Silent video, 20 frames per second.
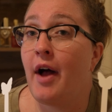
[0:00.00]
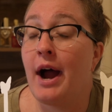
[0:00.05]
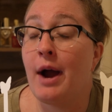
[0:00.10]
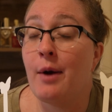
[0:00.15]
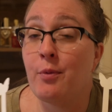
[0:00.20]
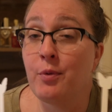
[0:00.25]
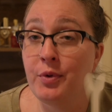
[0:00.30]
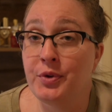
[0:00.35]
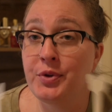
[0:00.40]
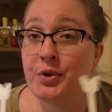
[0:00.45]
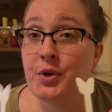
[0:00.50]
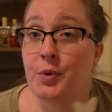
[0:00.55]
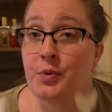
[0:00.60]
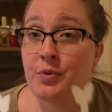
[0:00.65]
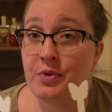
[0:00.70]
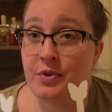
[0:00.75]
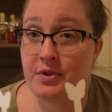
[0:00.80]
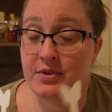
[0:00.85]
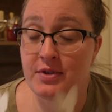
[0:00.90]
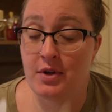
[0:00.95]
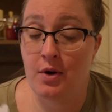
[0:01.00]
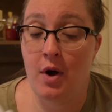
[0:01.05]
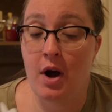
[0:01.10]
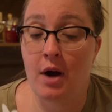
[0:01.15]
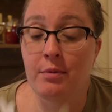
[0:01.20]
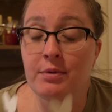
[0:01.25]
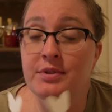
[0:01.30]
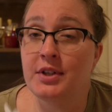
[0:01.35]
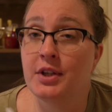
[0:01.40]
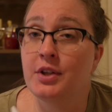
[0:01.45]
I will
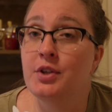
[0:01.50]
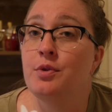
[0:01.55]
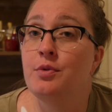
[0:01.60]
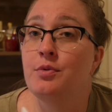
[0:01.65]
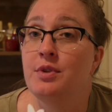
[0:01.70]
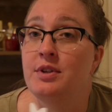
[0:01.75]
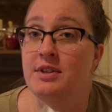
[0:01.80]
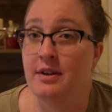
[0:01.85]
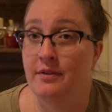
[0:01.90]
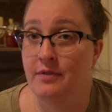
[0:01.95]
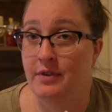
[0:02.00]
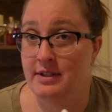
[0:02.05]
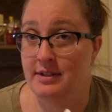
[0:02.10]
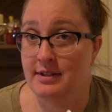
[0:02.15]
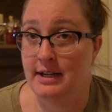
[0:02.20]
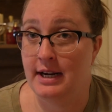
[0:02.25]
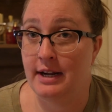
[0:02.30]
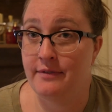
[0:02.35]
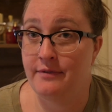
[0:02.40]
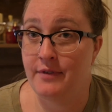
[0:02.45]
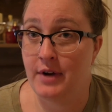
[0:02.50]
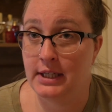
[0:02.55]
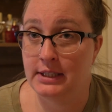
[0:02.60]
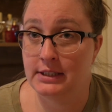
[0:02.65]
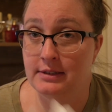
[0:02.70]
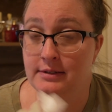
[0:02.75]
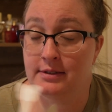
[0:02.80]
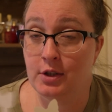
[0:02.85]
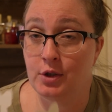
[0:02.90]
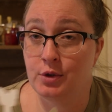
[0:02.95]
tell you the difference that I
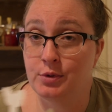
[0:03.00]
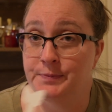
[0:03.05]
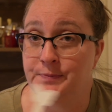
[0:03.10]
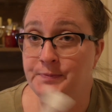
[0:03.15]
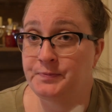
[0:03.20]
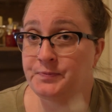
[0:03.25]
find. So